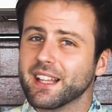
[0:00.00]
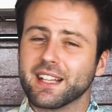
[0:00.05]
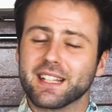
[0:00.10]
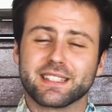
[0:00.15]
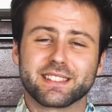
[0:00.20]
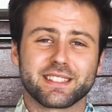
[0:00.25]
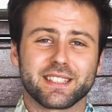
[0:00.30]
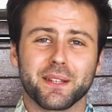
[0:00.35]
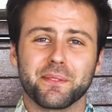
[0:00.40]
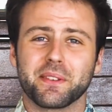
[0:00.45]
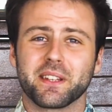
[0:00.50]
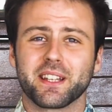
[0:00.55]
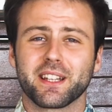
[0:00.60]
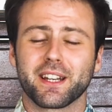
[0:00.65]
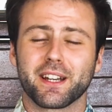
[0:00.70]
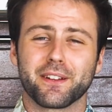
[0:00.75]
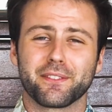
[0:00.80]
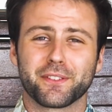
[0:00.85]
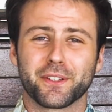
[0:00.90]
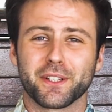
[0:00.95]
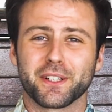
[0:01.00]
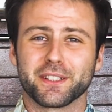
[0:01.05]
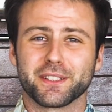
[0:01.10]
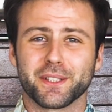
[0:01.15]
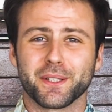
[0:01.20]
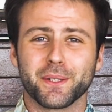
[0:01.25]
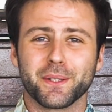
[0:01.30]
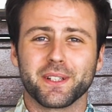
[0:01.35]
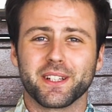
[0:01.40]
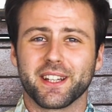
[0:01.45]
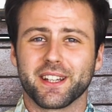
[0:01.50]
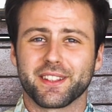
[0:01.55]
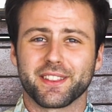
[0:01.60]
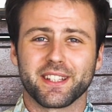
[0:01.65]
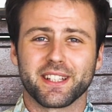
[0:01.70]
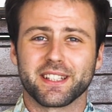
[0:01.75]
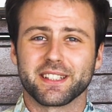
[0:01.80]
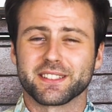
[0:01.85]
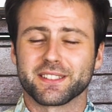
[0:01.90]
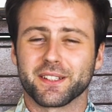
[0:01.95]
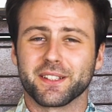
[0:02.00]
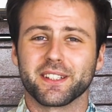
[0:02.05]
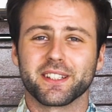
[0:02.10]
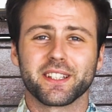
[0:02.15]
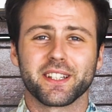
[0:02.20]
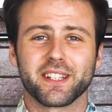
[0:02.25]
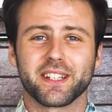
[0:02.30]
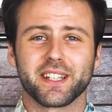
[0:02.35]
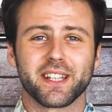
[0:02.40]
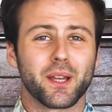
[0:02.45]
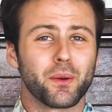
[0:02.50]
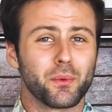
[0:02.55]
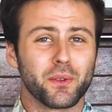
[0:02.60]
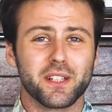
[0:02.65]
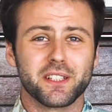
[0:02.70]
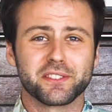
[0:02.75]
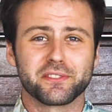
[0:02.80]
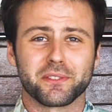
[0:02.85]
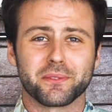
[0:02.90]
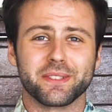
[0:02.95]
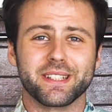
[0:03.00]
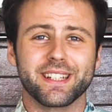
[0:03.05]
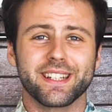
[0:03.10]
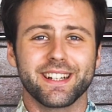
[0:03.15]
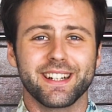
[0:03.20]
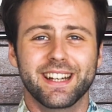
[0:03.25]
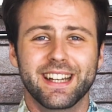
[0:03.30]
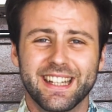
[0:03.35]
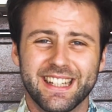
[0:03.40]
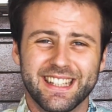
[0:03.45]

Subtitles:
it's something that I've got to do, and I think it's only going to get worse from here.